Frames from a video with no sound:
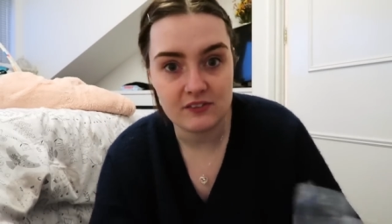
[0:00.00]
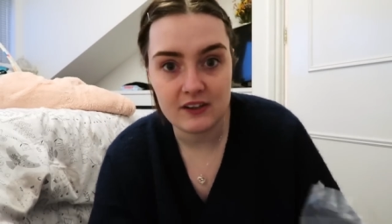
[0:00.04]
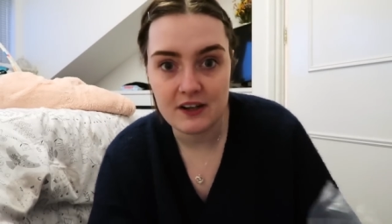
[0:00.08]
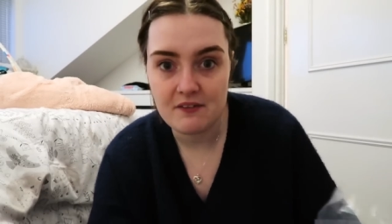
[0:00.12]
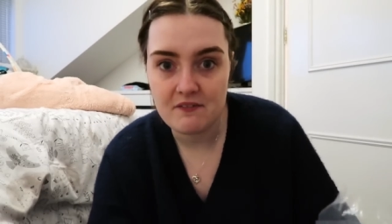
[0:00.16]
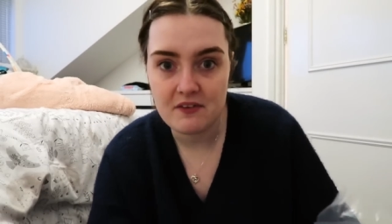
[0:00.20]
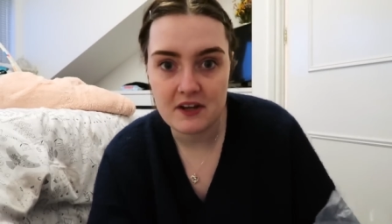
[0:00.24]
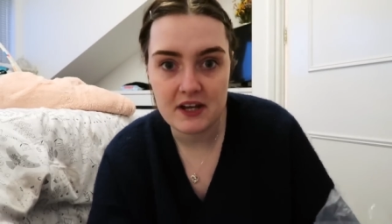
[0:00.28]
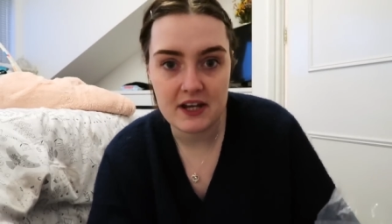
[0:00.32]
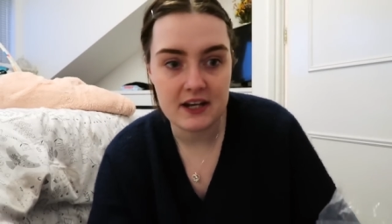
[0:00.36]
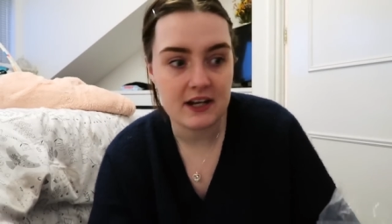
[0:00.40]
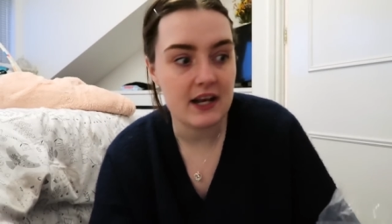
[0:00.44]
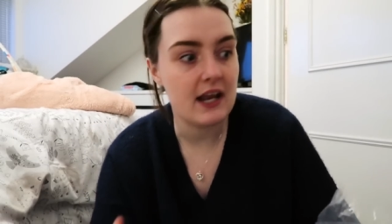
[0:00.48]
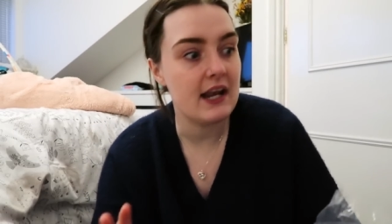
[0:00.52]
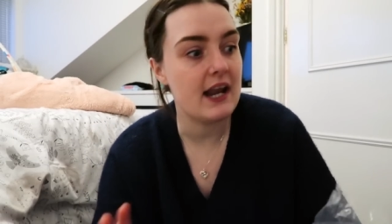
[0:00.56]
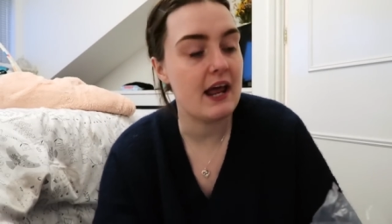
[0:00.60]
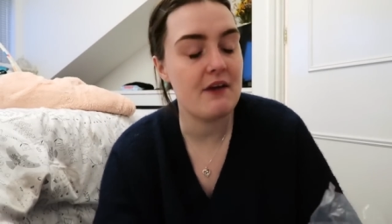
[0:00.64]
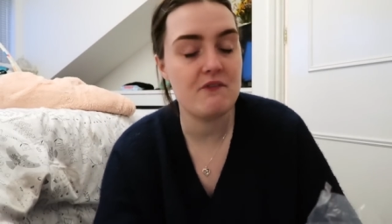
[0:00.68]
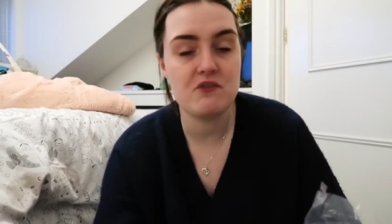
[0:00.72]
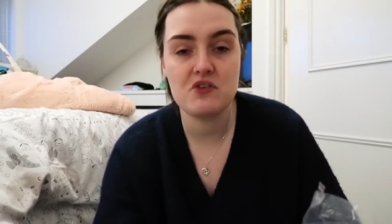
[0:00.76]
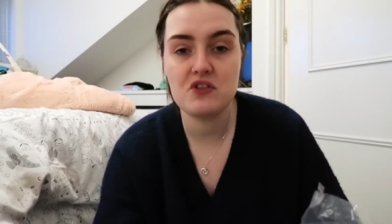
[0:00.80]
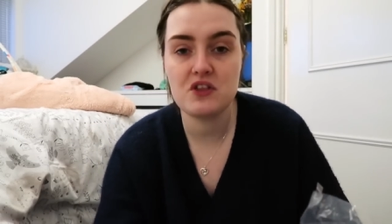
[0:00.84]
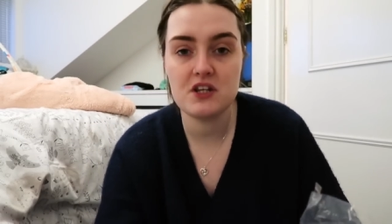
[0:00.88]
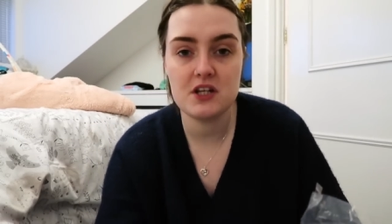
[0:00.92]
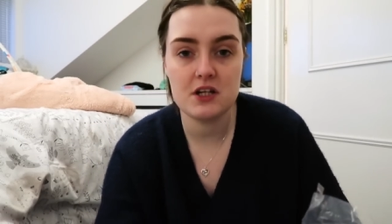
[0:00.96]
living and
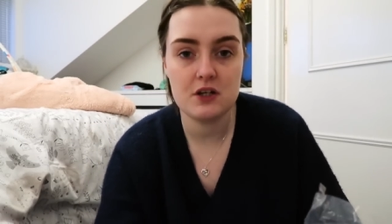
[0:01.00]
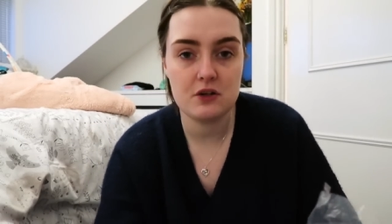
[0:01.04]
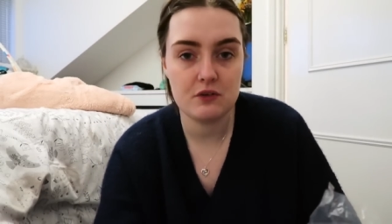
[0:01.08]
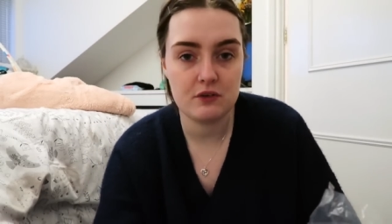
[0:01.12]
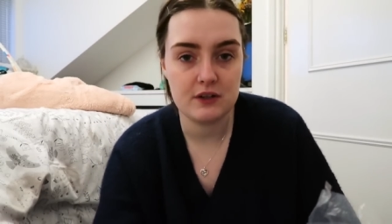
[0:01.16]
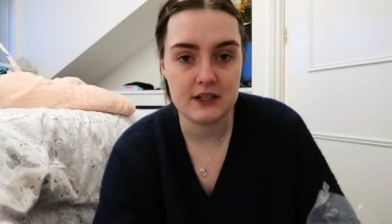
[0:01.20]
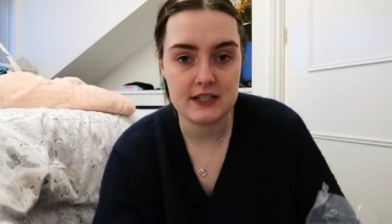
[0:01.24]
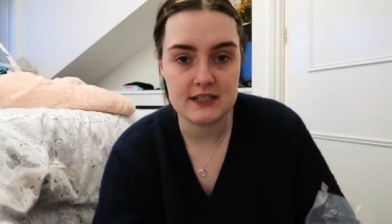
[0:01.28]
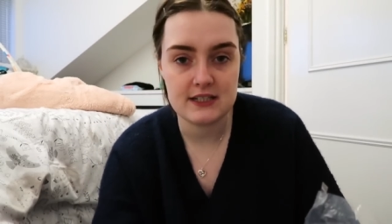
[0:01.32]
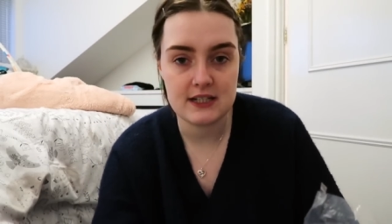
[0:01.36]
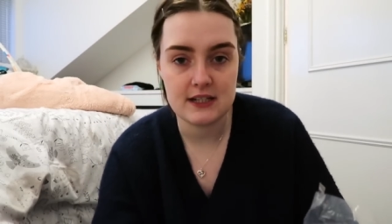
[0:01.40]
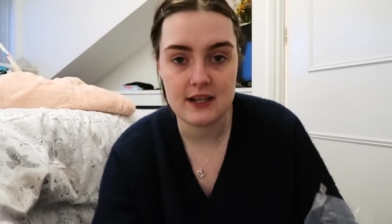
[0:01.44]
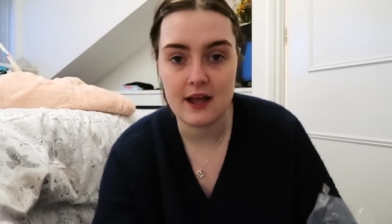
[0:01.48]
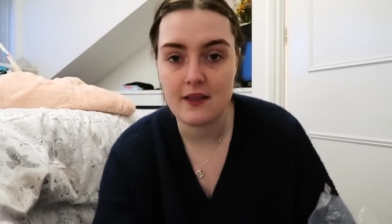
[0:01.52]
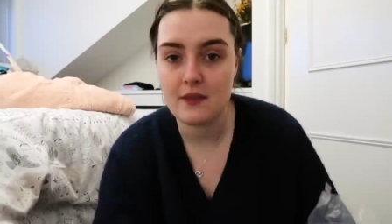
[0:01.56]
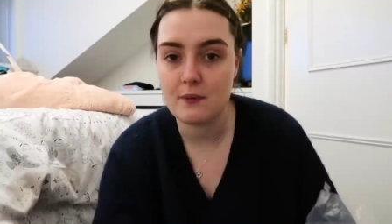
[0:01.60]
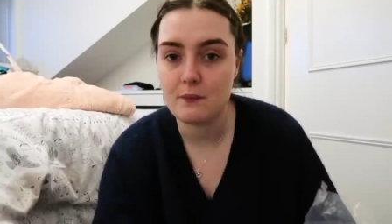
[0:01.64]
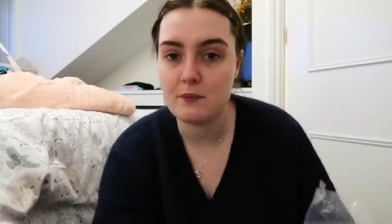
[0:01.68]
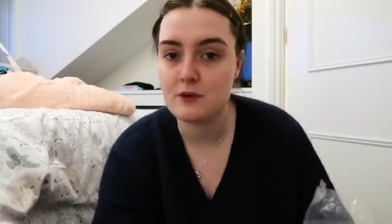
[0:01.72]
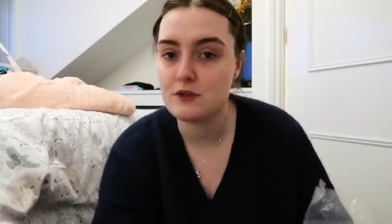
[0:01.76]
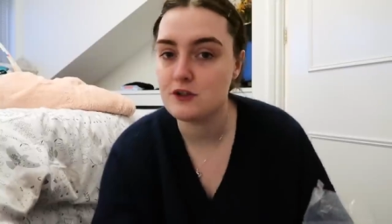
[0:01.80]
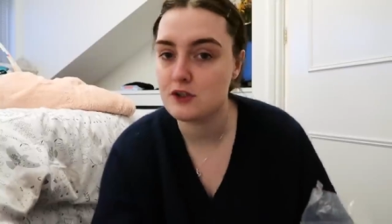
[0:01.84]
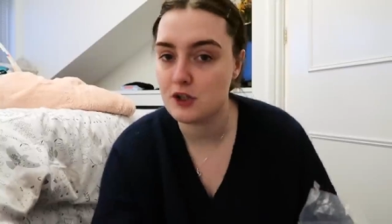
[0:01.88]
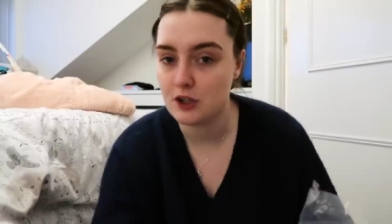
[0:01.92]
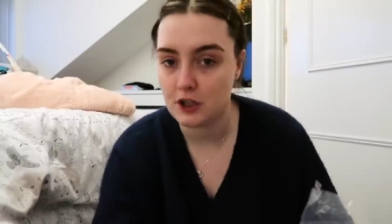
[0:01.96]
everything increasing that there
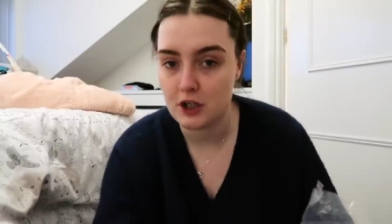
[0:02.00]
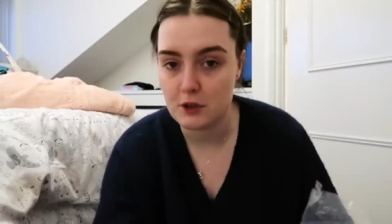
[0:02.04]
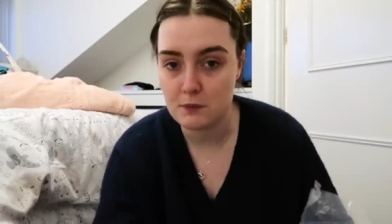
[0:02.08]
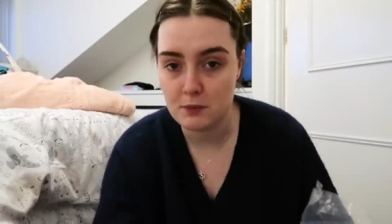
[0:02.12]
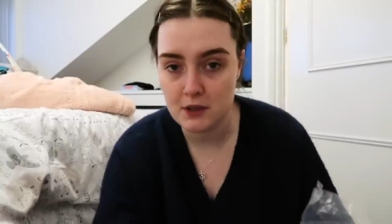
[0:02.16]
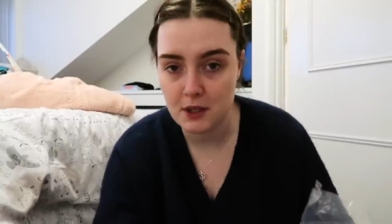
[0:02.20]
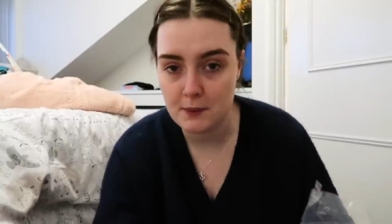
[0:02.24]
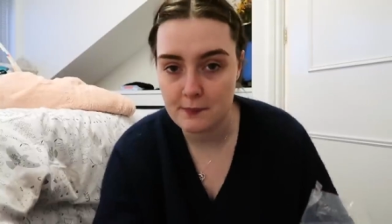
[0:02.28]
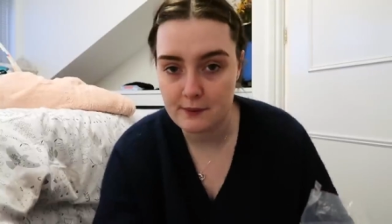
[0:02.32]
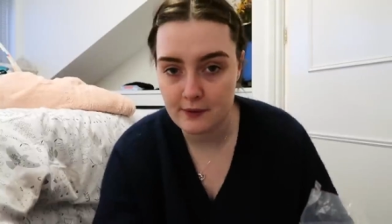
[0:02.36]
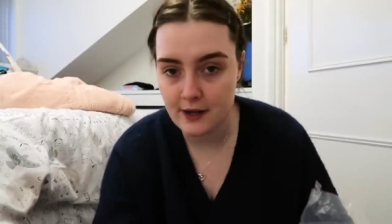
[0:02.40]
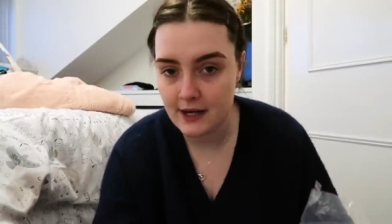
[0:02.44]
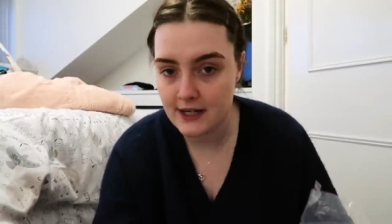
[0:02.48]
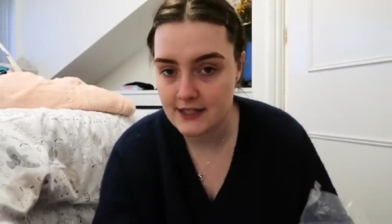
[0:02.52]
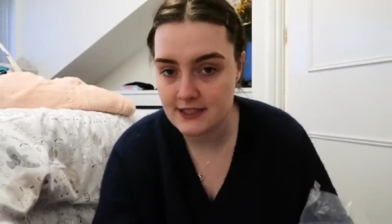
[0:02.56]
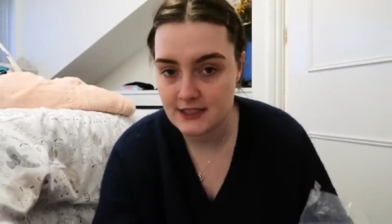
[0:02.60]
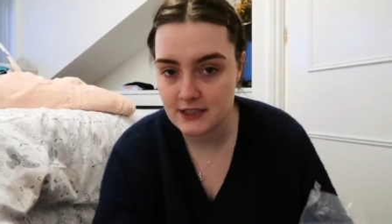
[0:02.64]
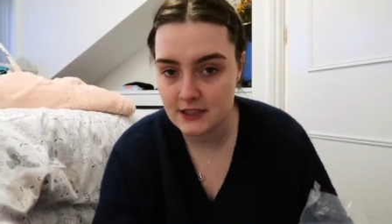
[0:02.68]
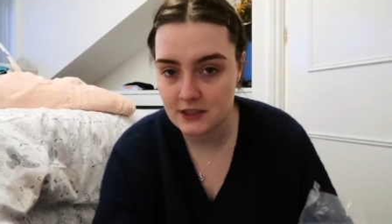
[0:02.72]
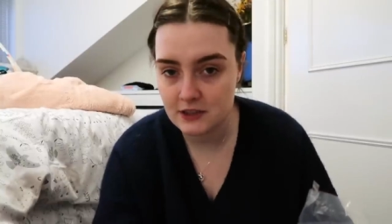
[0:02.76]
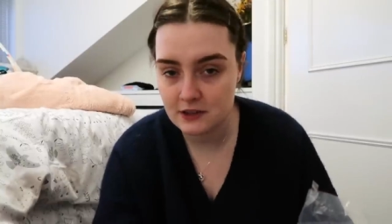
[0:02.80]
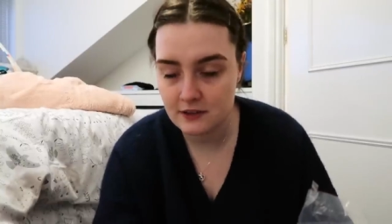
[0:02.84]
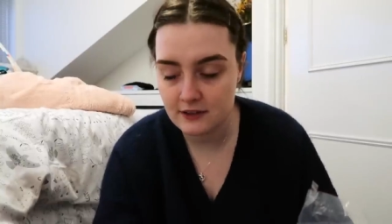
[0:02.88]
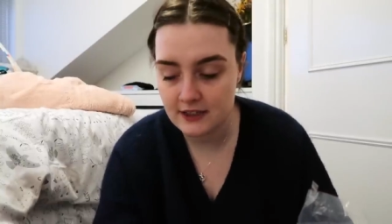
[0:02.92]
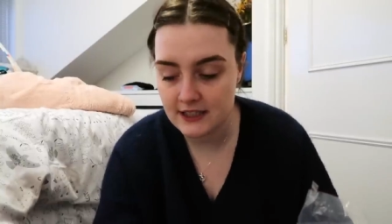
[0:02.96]
was going to be a price
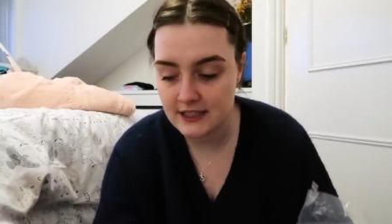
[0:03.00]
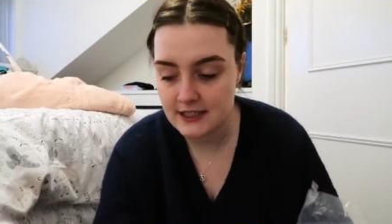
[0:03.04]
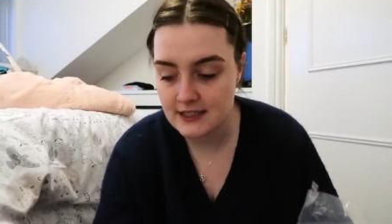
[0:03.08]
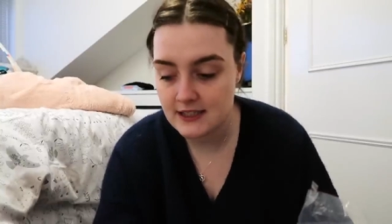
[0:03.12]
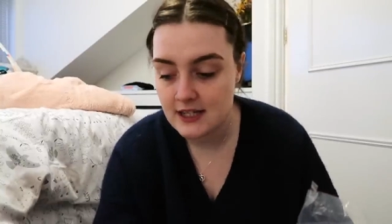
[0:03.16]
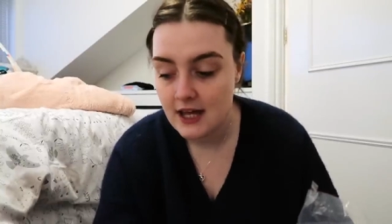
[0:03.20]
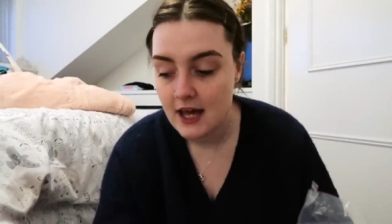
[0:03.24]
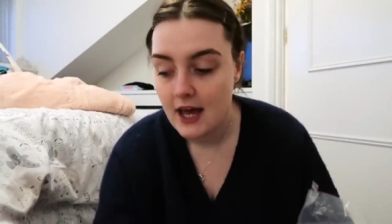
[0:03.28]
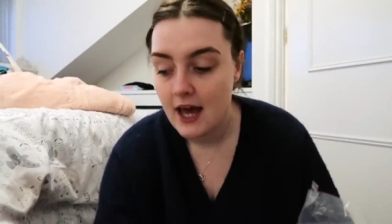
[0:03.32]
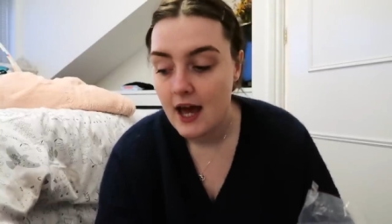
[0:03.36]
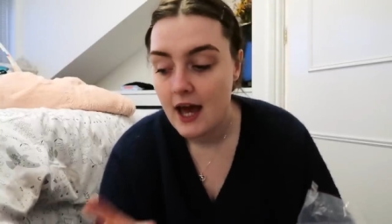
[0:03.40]
increase